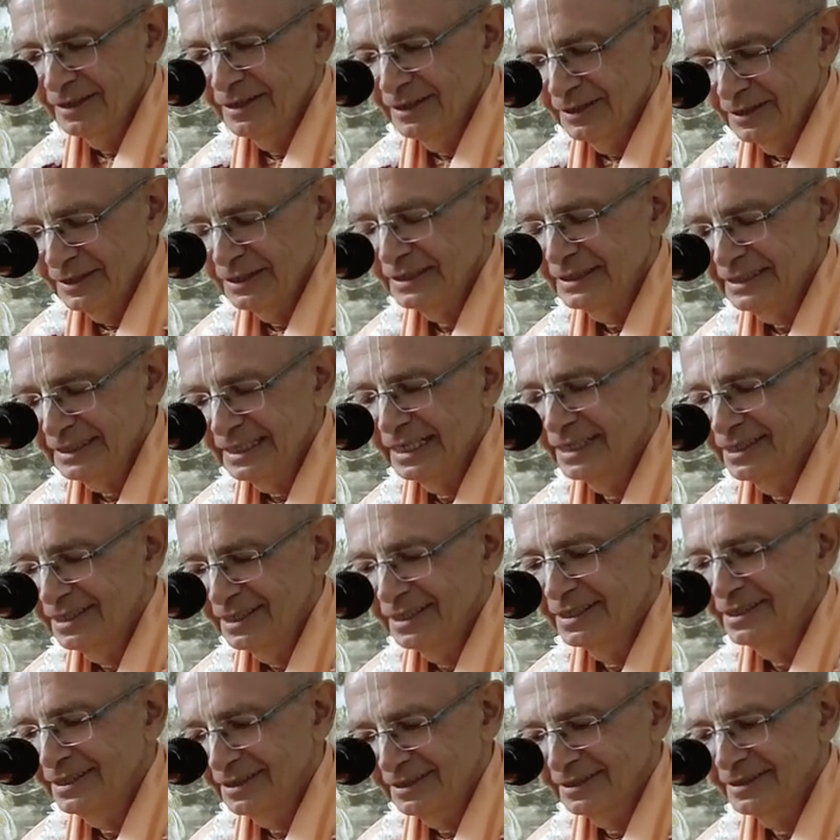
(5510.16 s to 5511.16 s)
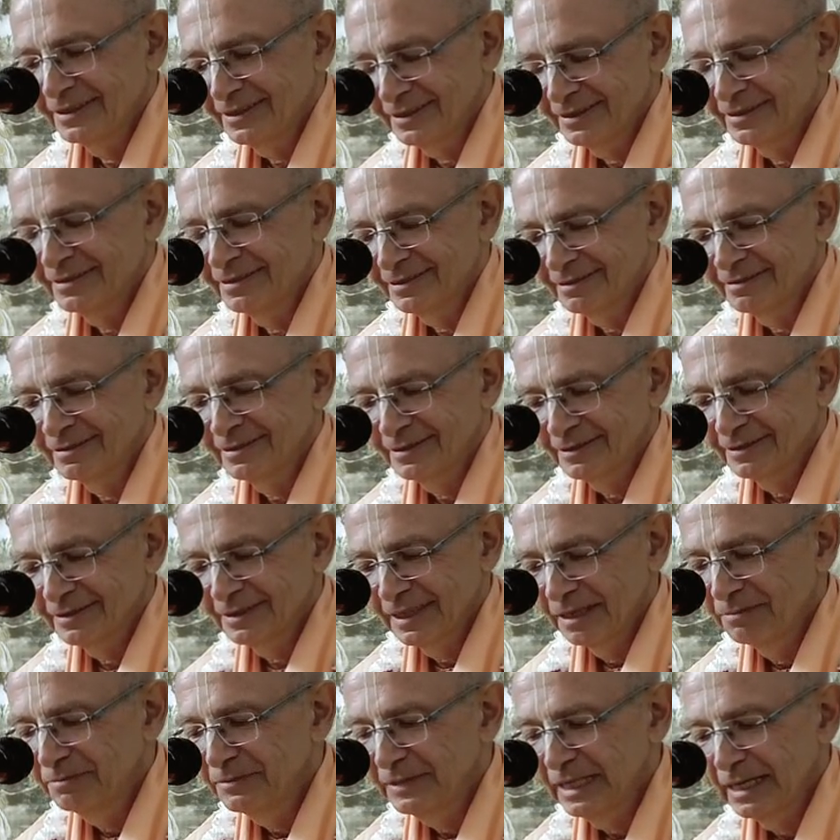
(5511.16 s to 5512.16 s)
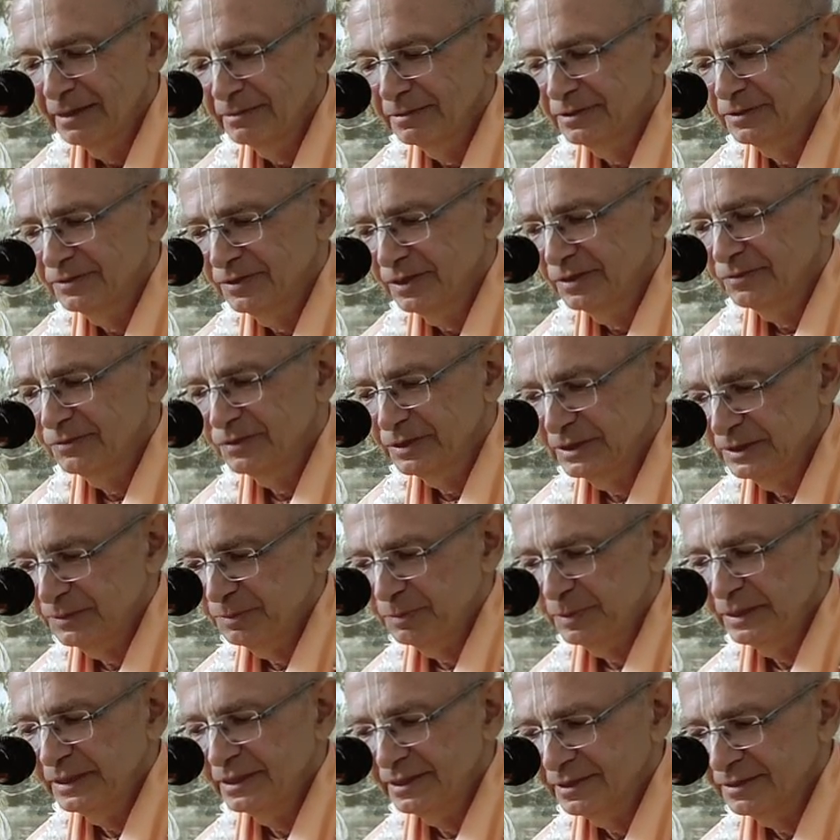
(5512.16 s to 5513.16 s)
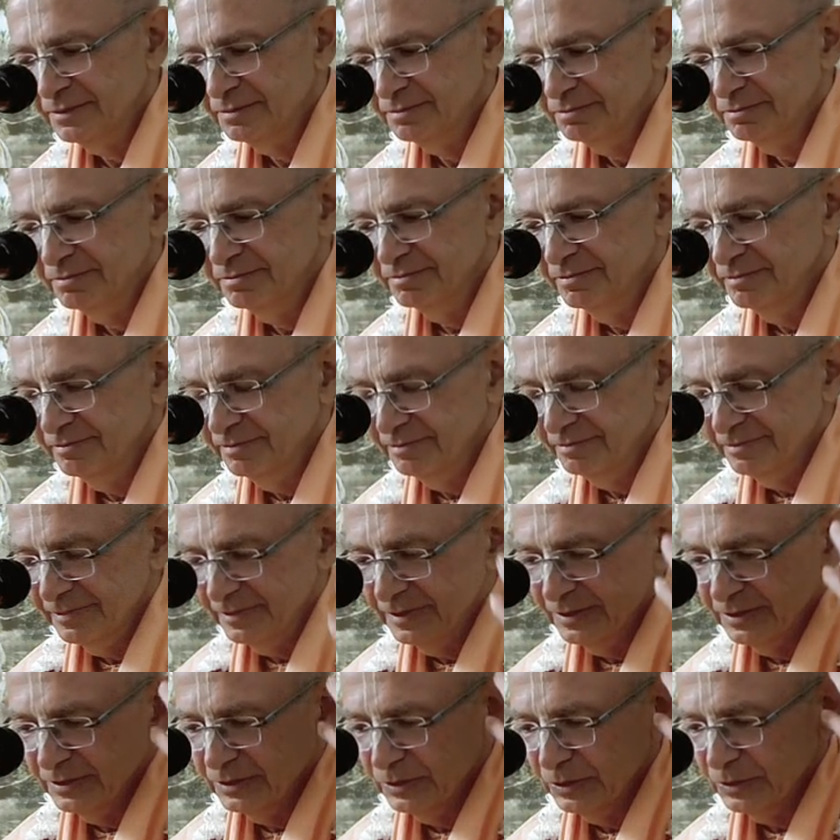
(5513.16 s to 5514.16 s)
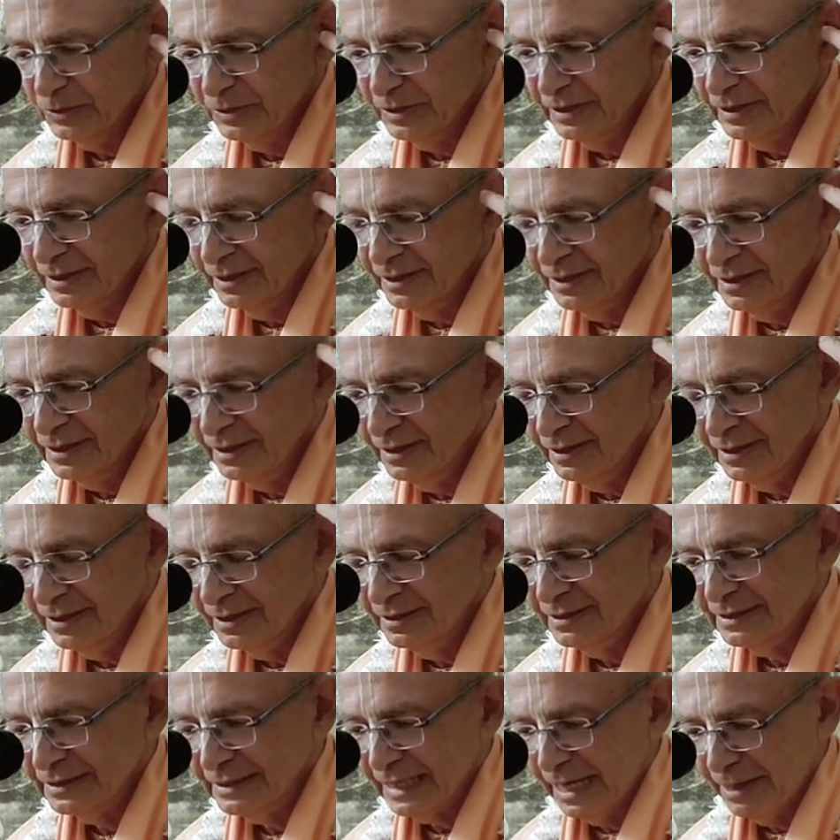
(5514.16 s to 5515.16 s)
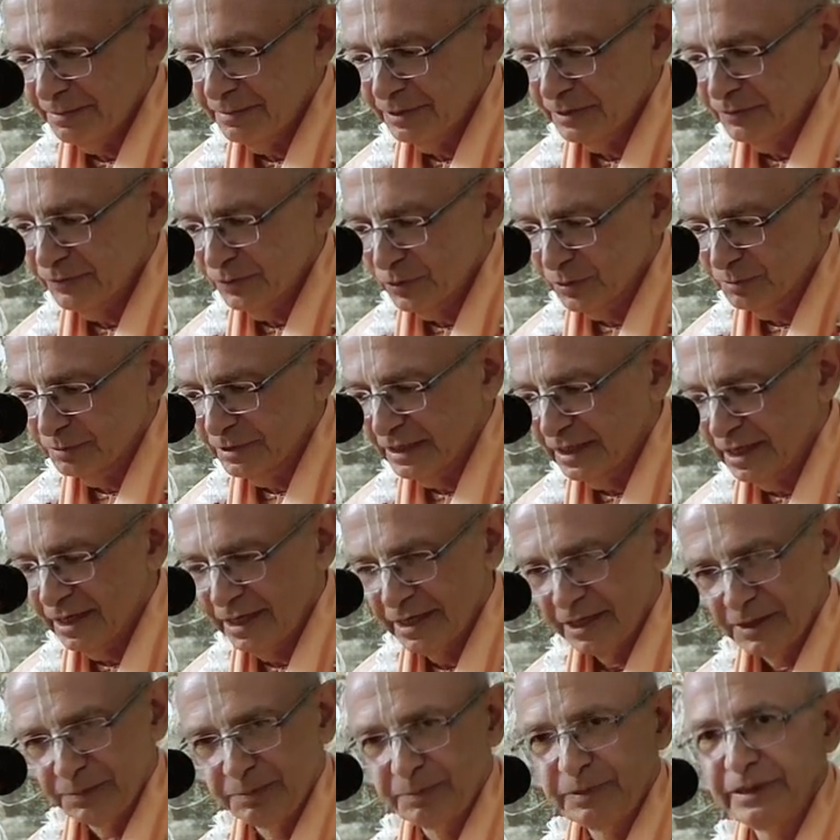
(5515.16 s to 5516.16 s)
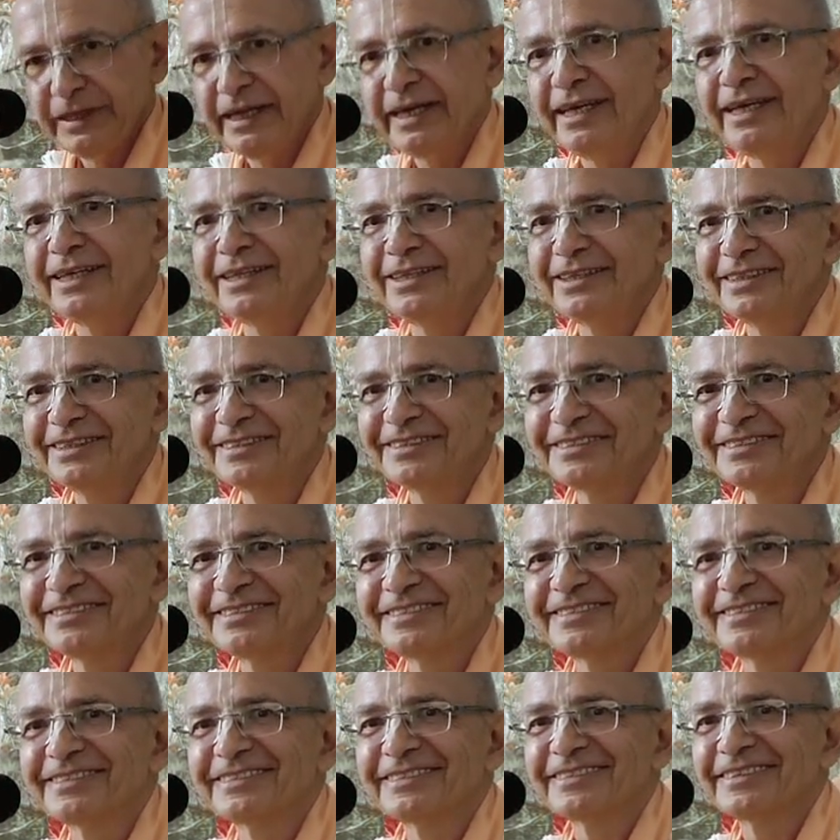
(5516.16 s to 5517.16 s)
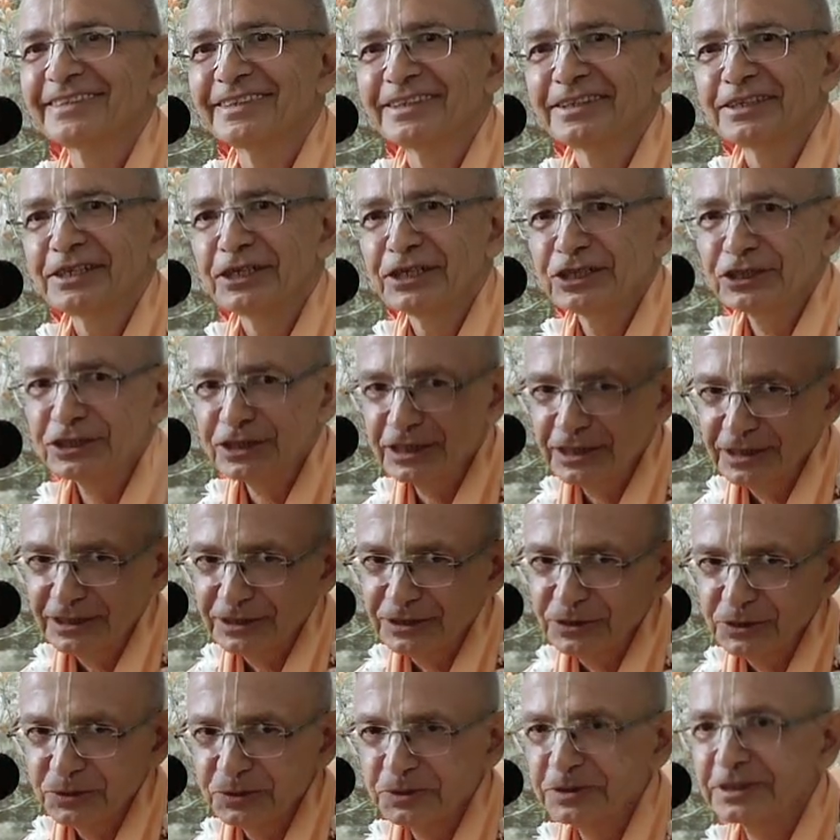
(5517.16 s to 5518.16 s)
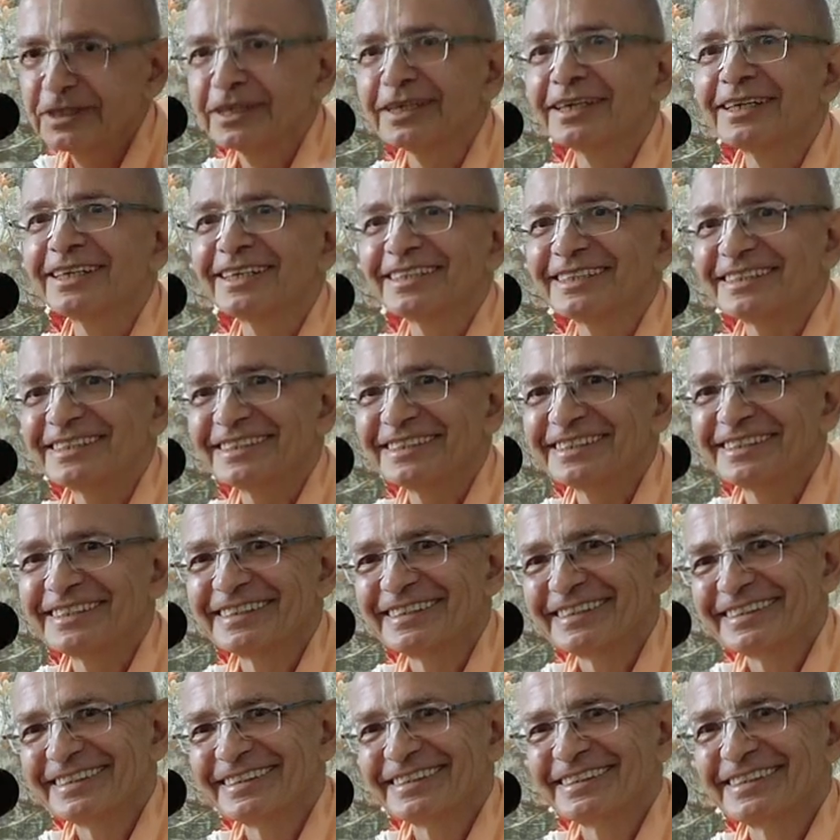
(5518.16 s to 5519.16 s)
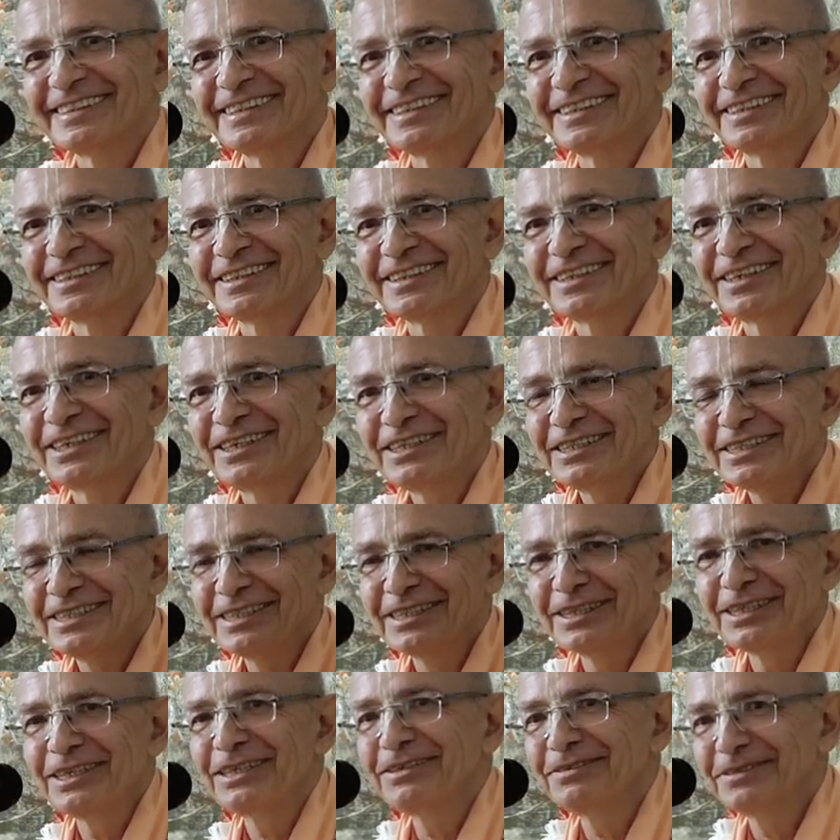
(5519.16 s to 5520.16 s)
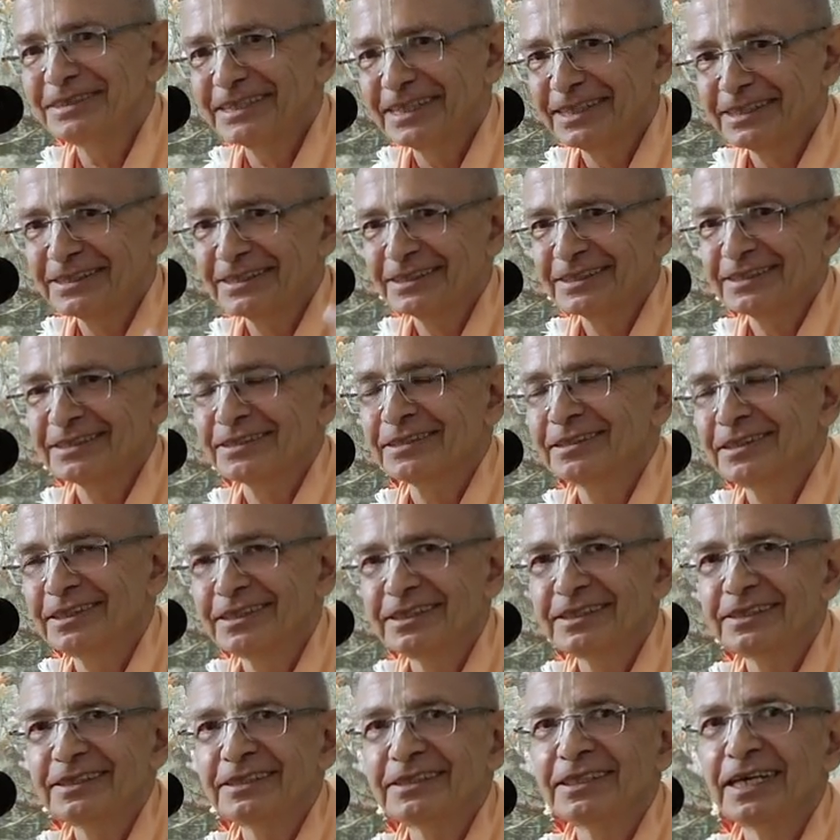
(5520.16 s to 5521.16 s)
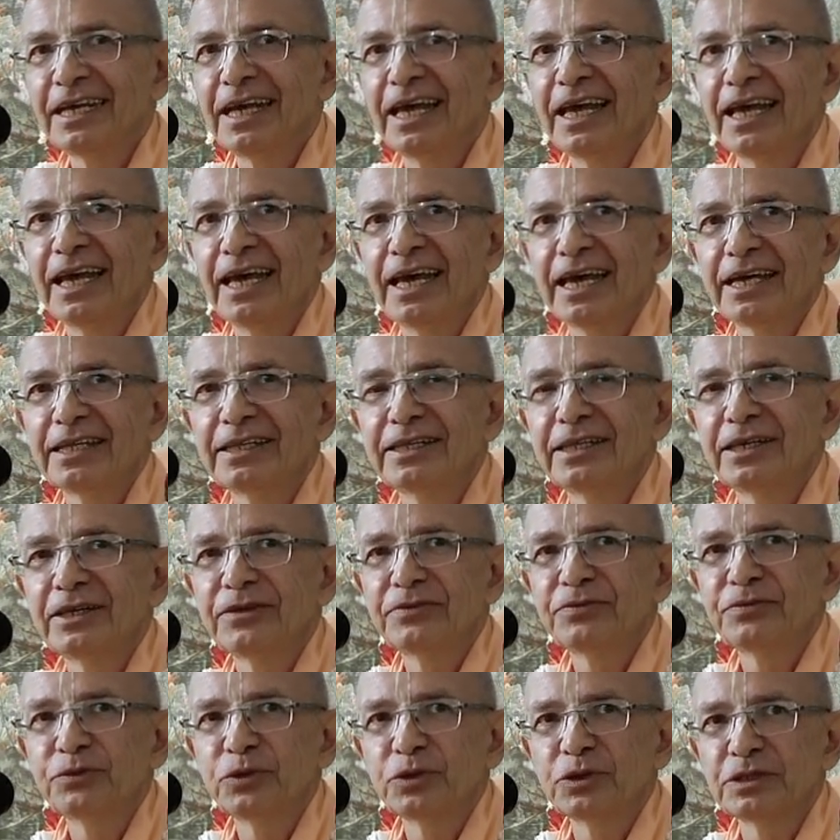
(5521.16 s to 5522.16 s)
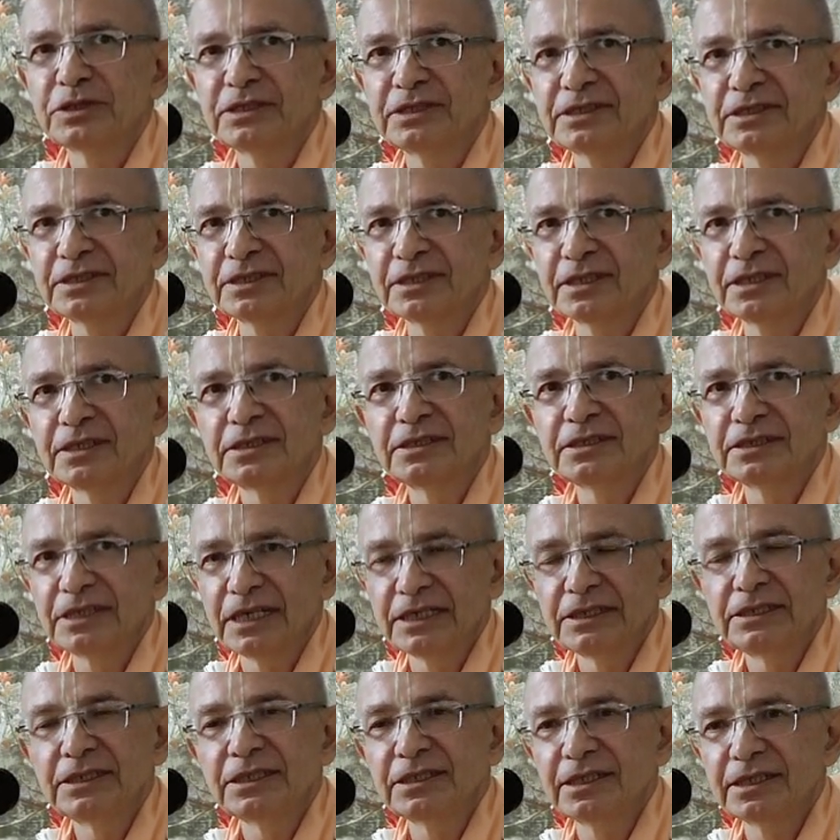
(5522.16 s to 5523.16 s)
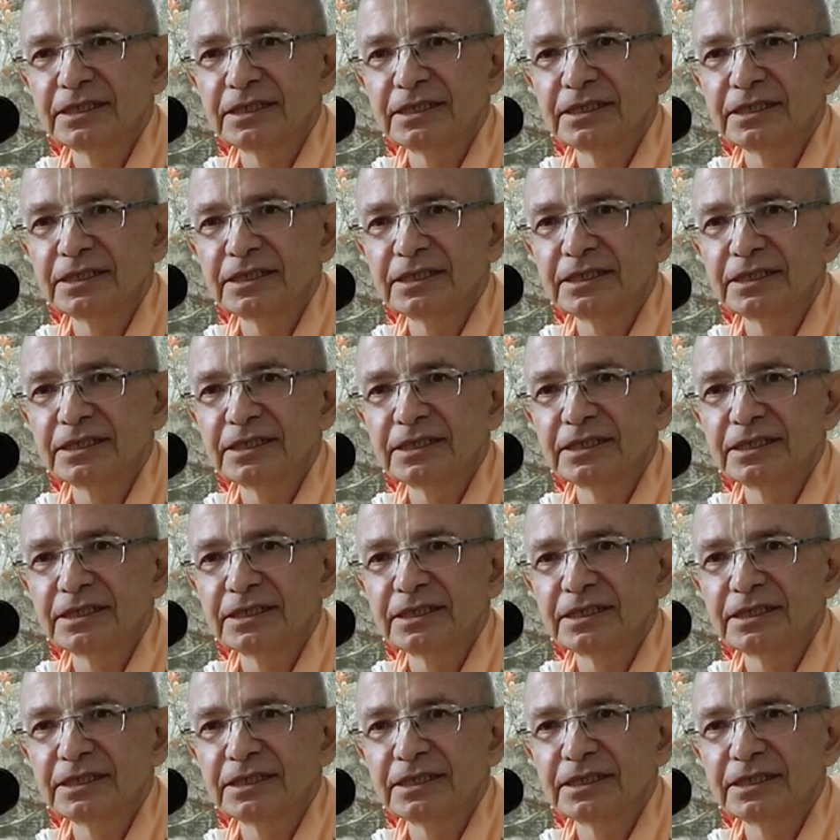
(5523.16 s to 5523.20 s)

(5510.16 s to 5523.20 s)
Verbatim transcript: he said that sometimes when we speak, you know, it's coming from the higher plane. Krishna is using us. Krishna gives us this. And therefore, it's, it's such an